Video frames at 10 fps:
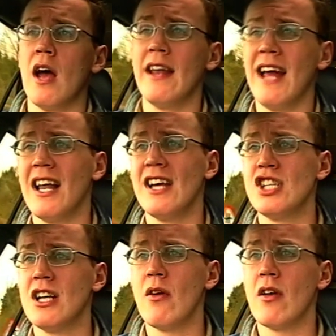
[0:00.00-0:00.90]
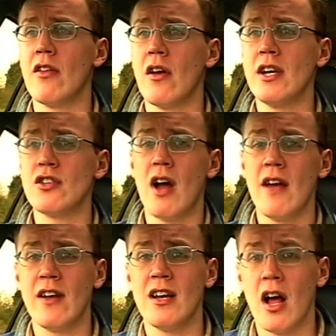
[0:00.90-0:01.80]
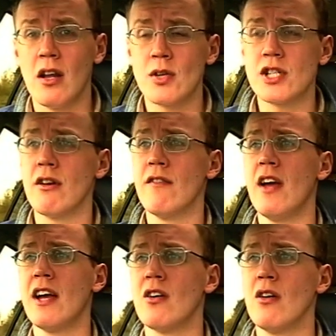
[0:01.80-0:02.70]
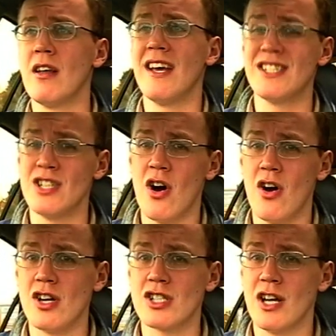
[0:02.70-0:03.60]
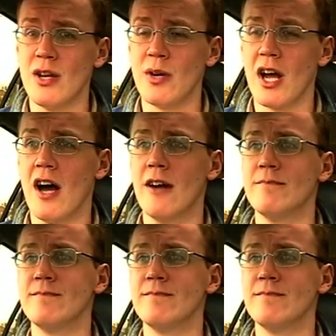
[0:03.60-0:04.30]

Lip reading: And that lets you know that although you're driving a luxury vehicle, it's not a saloon car.